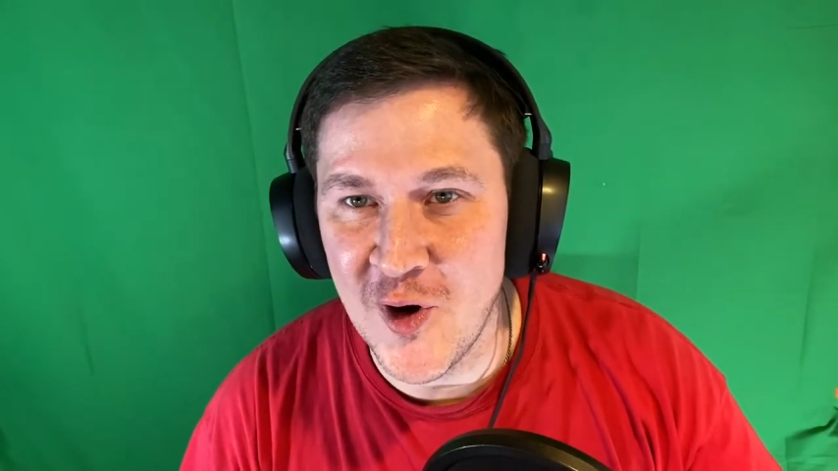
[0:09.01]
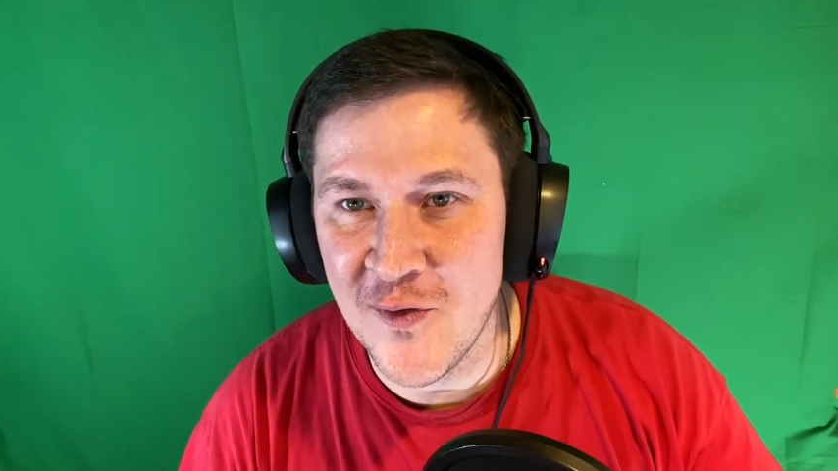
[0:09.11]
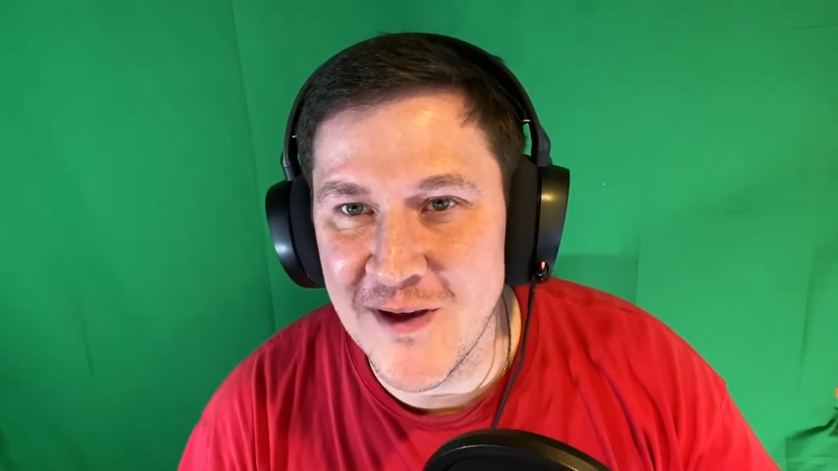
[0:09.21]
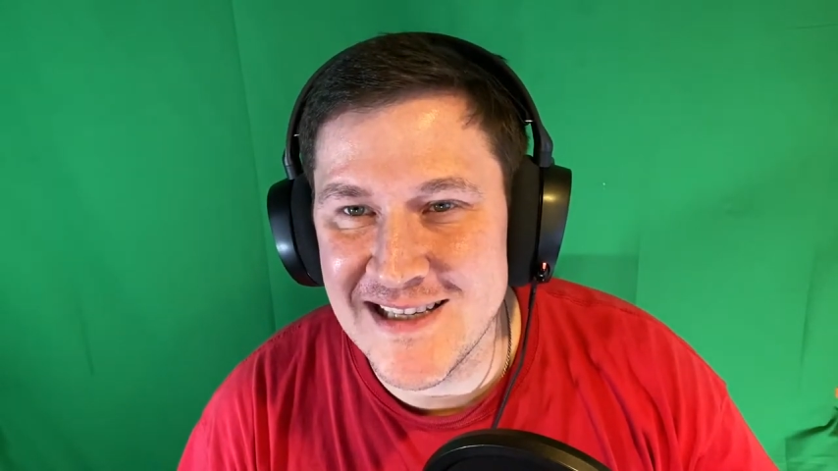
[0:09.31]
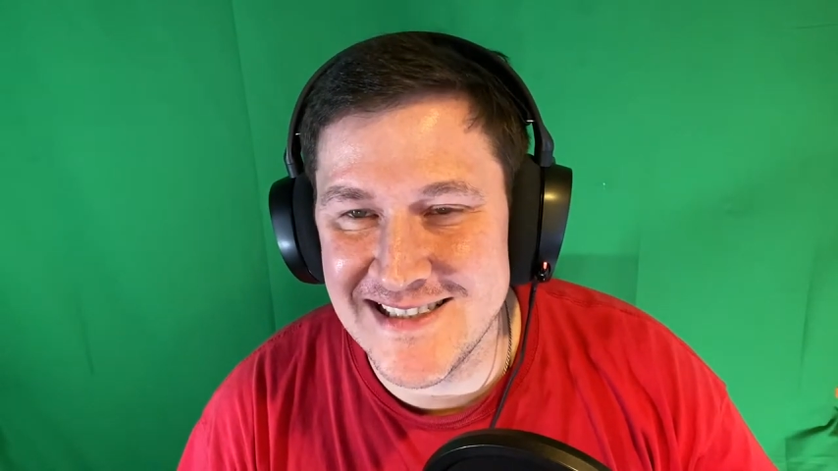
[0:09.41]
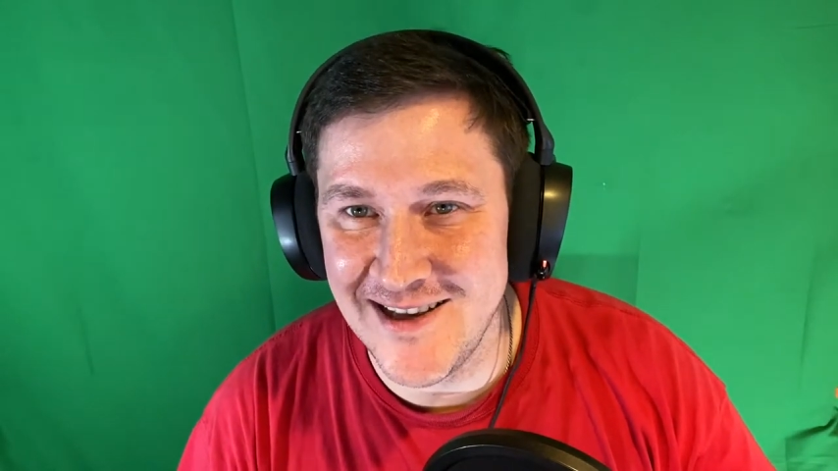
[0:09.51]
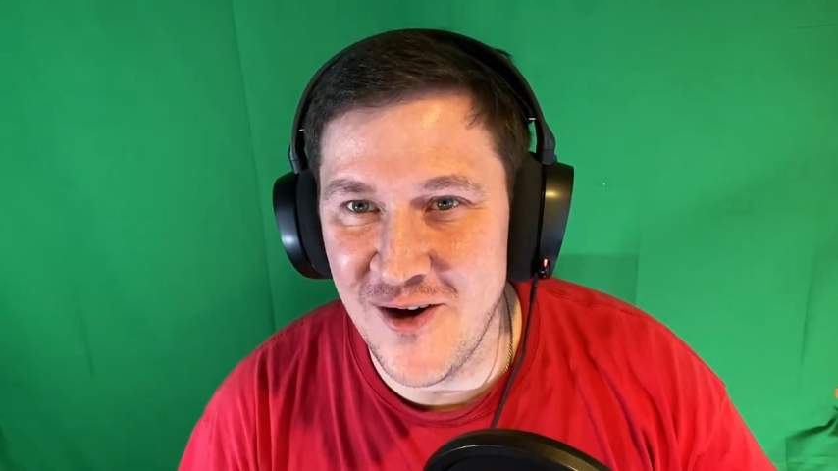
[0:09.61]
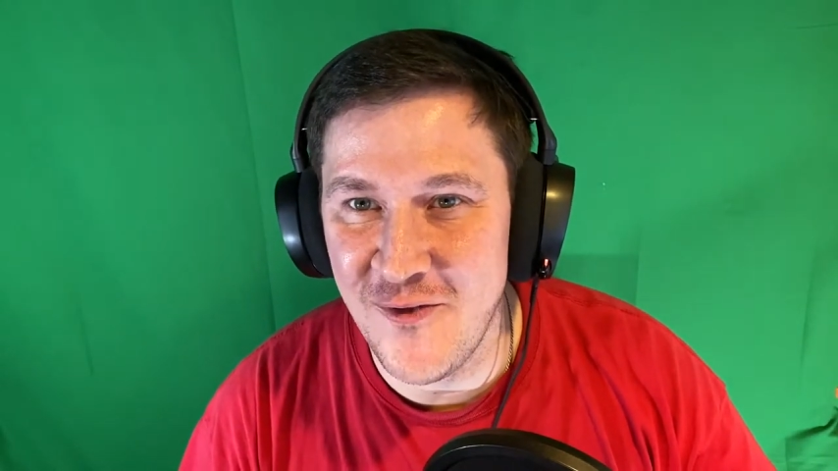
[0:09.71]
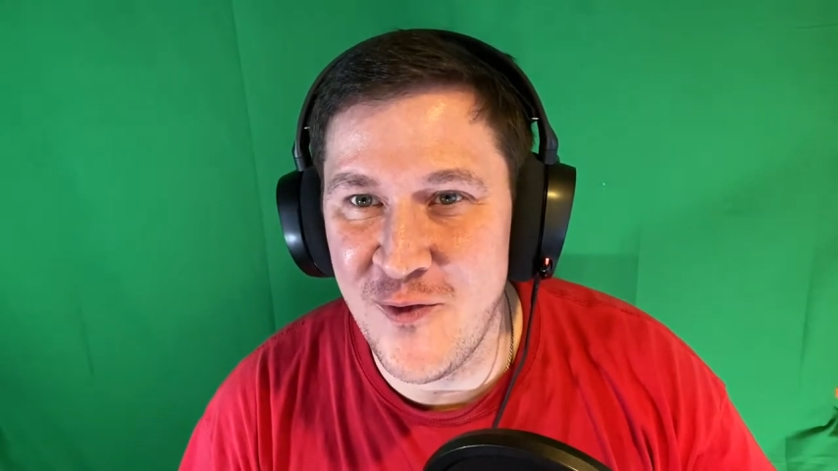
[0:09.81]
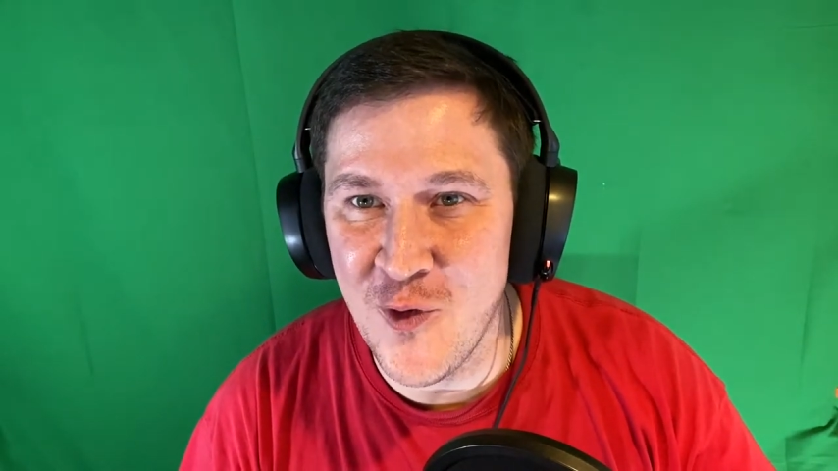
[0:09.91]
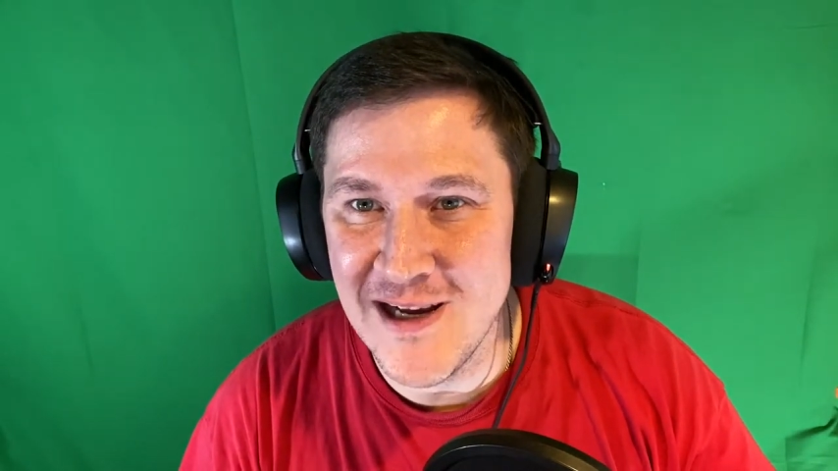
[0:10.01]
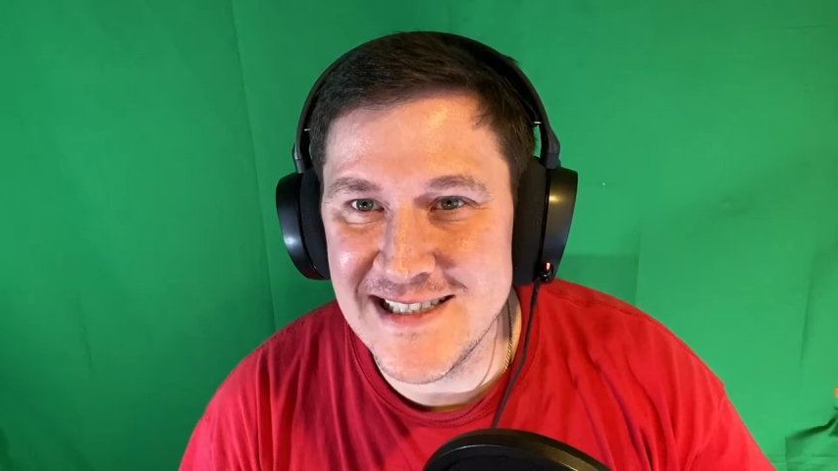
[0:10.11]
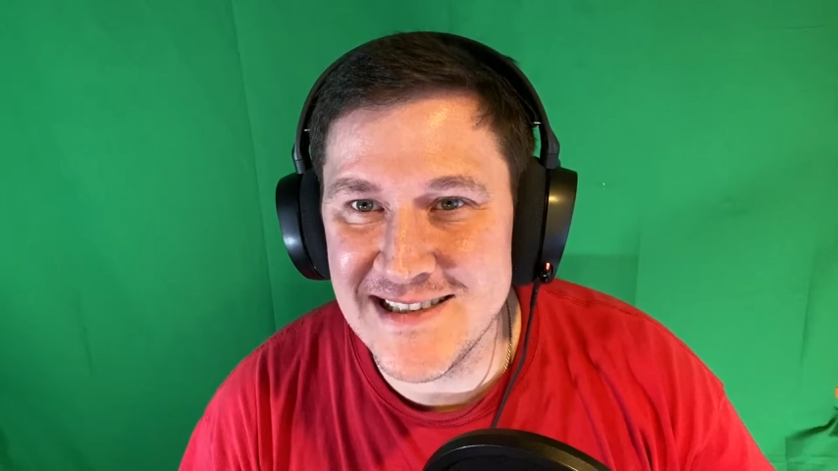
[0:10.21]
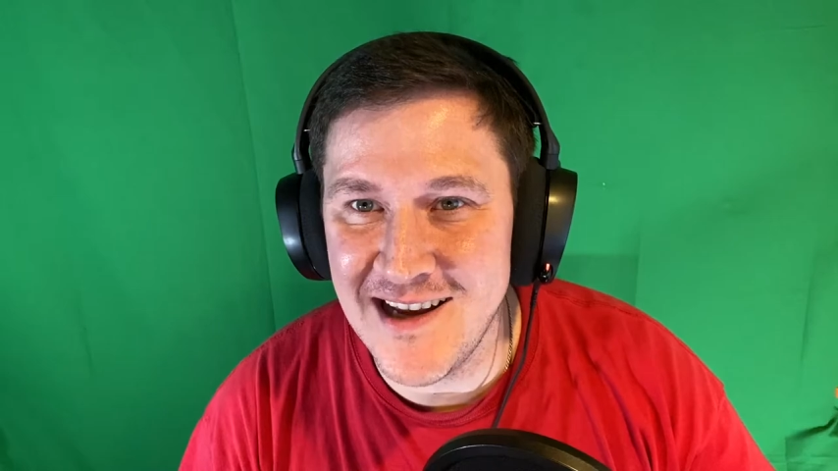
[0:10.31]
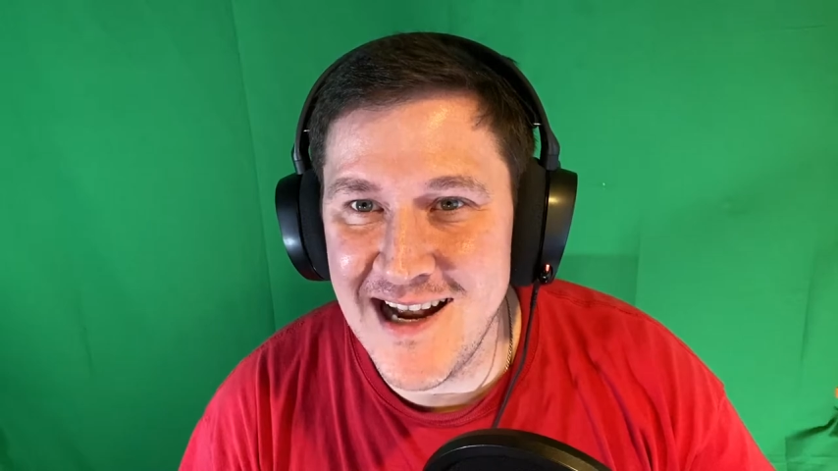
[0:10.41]
perfect cell
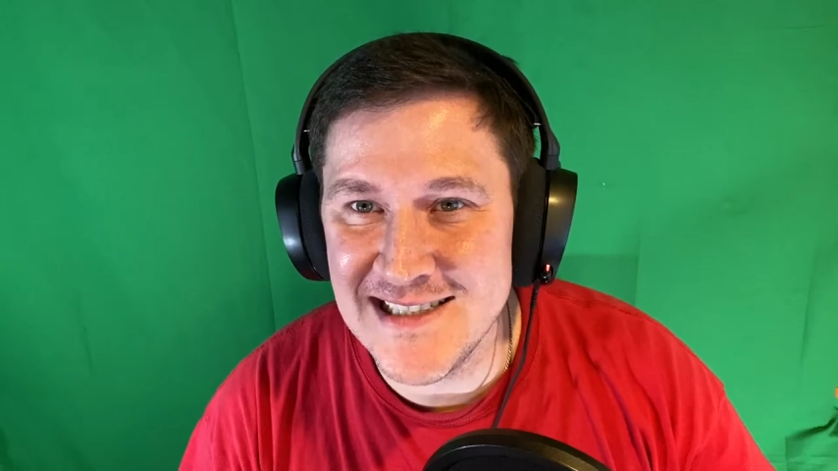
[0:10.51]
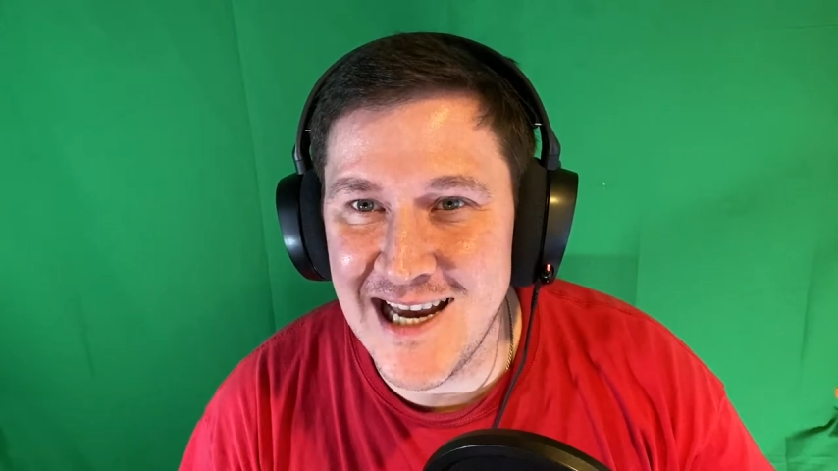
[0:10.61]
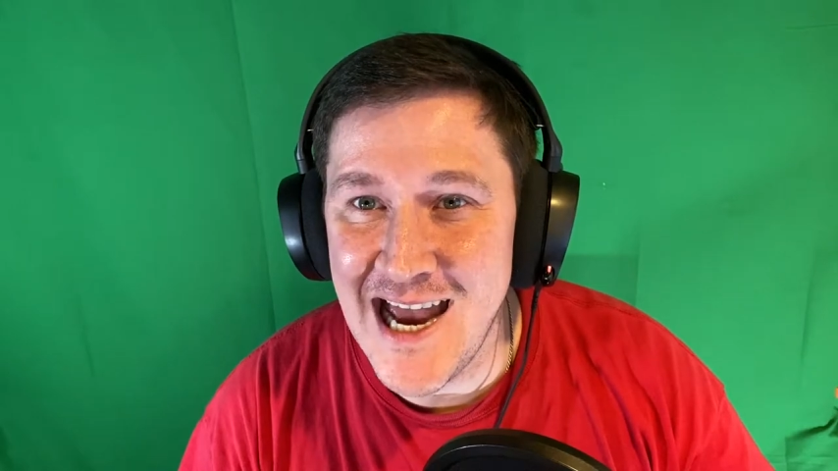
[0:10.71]
voice lines.